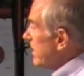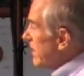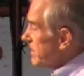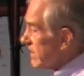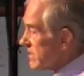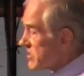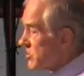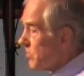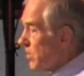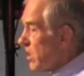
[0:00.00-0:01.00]
and I think it's
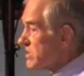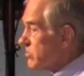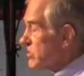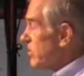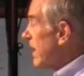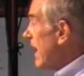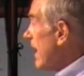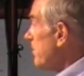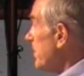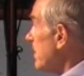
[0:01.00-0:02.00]
still possible it's going to
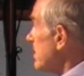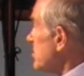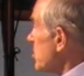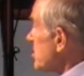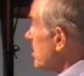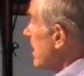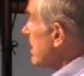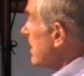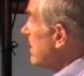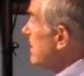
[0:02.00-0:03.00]
happen, is just
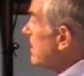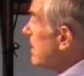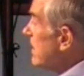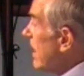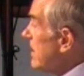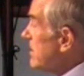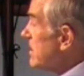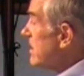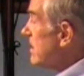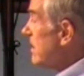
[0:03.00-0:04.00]
like in the
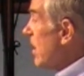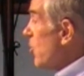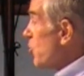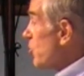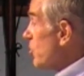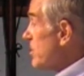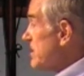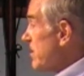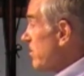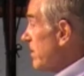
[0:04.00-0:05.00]

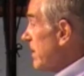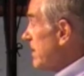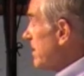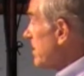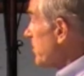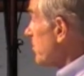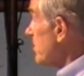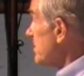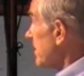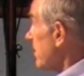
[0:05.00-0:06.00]
1930s, the early
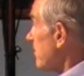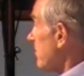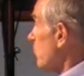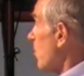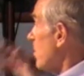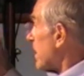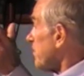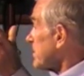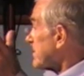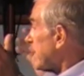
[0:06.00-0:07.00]
1930s, the country woke
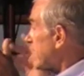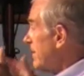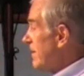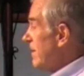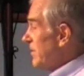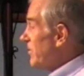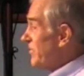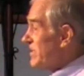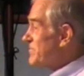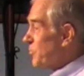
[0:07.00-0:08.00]
up and said, you
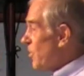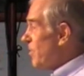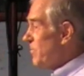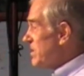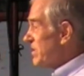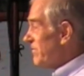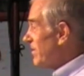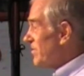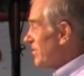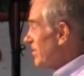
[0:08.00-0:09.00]
know, this prohibition of
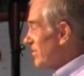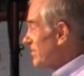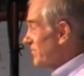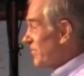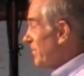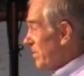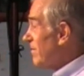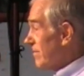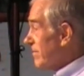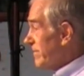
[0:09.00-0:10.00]
alcohol is for the
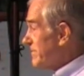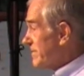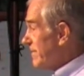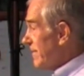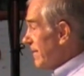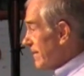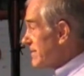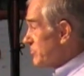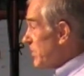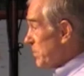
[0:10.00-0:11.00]
birds.
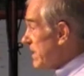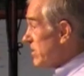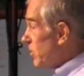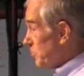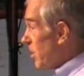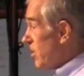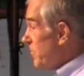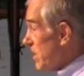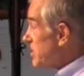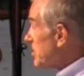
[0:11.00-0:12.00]
Let's repeal
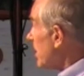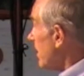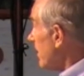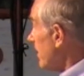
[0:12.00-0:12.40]
prohibition.